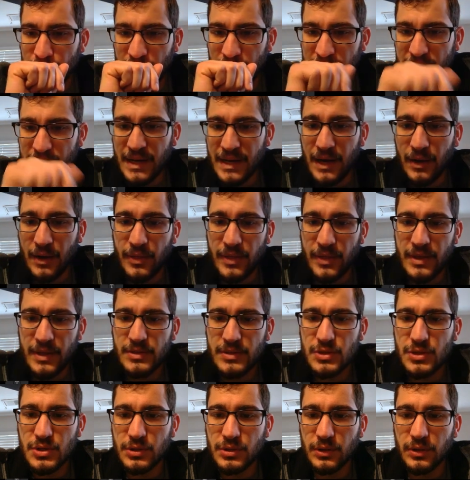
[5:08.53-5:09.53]
Now this
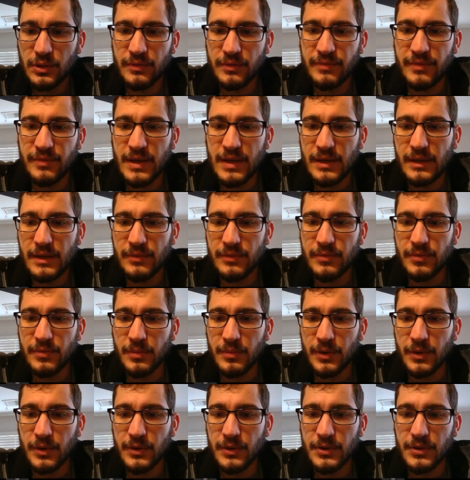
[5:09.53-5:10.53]
should look vaguely
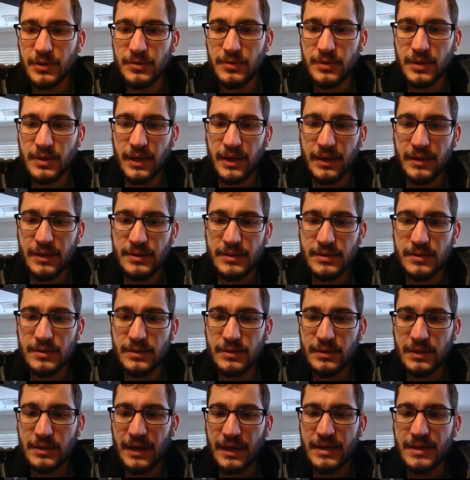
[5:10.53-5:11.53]
familiar to you guys.
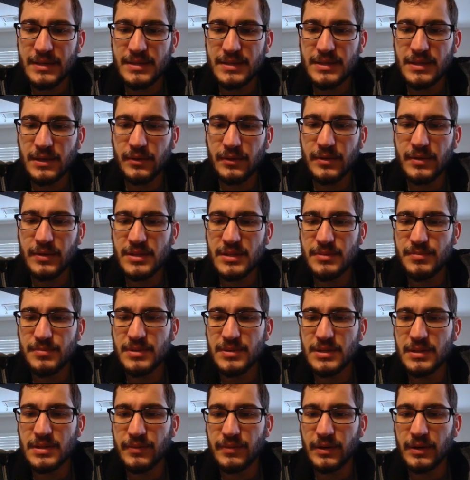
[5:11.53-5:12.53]
Not necessarily the
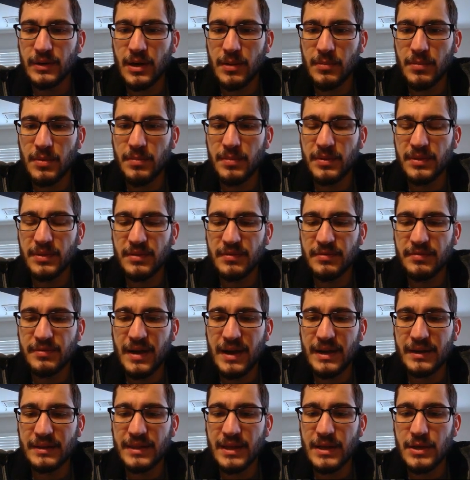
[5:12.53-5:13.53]
specific number, but the
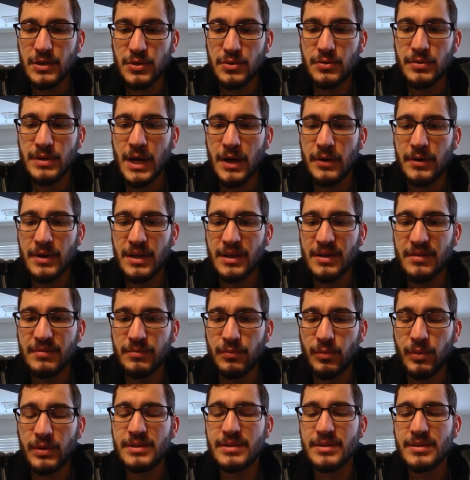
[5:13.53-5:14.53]
fact that you now need to,
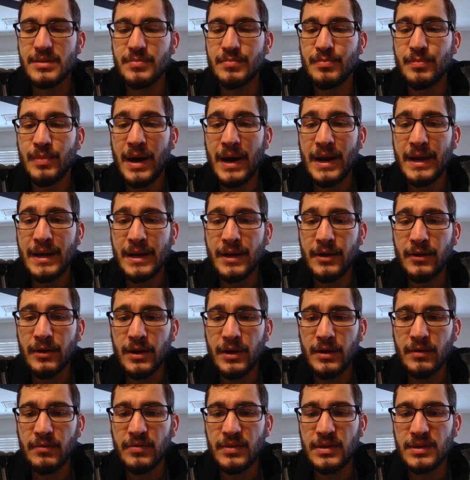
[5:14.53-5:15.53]
what's the
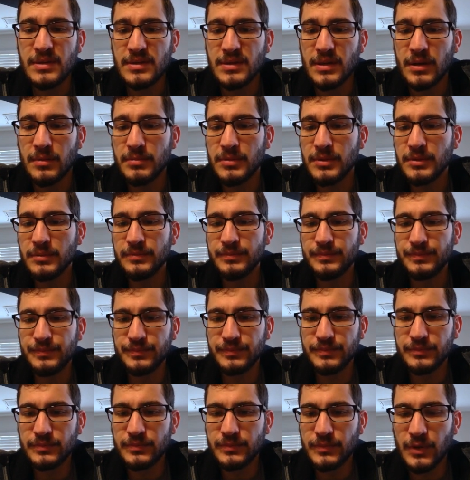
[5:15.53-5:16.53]
binary of this number?
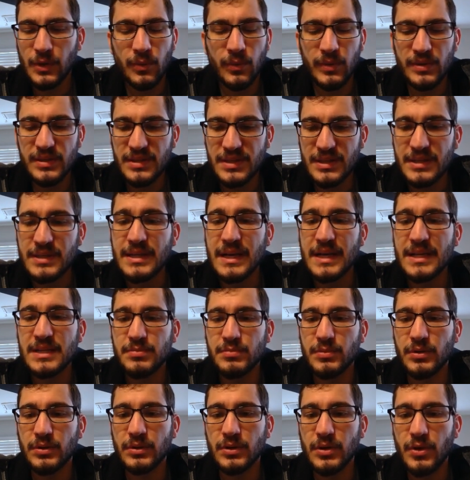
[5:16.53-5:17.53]
Or what's the
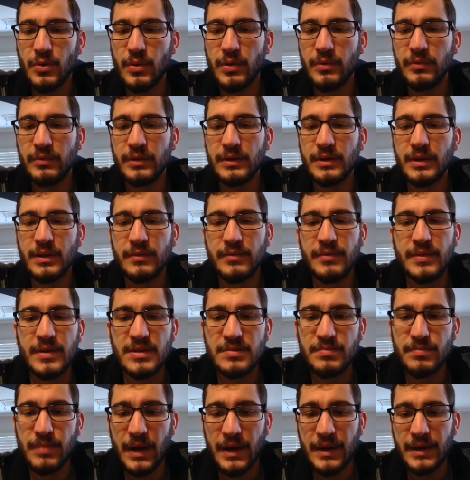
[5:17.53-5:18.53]
decimal equivalent of this
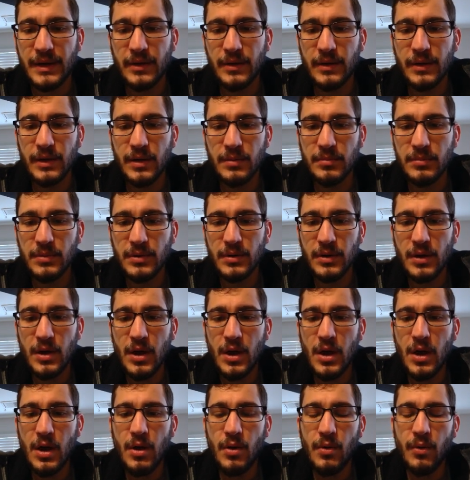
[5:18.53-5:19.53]
binary number?
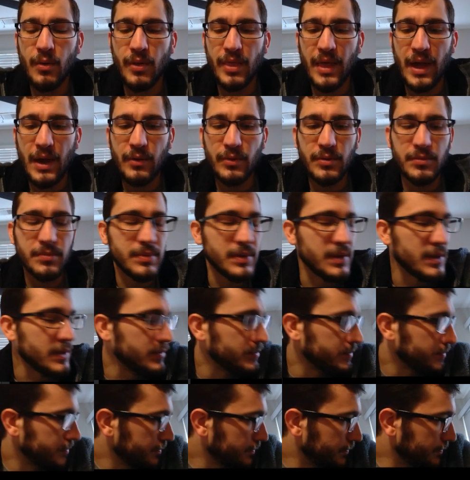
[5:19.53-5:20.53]
Well, that would
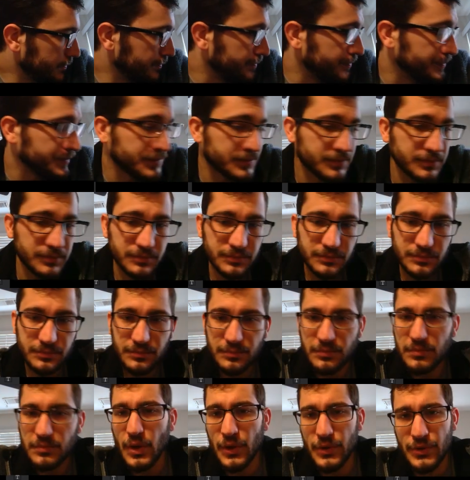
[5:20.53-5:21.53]
be,
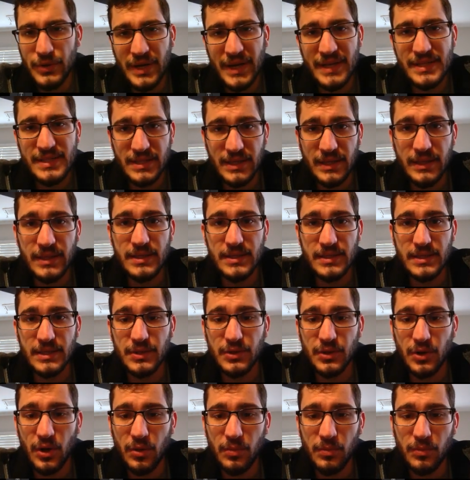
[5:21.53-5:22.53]
you guys did this in
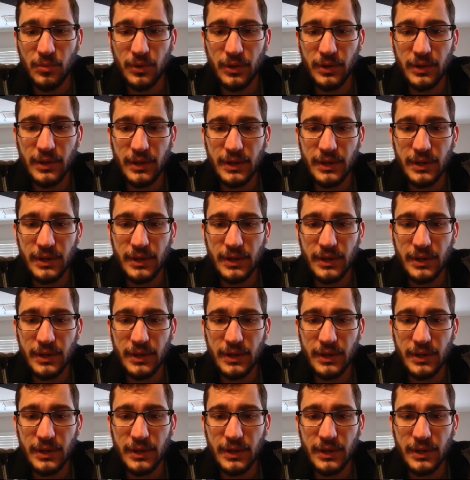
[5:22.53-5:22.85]
your homework.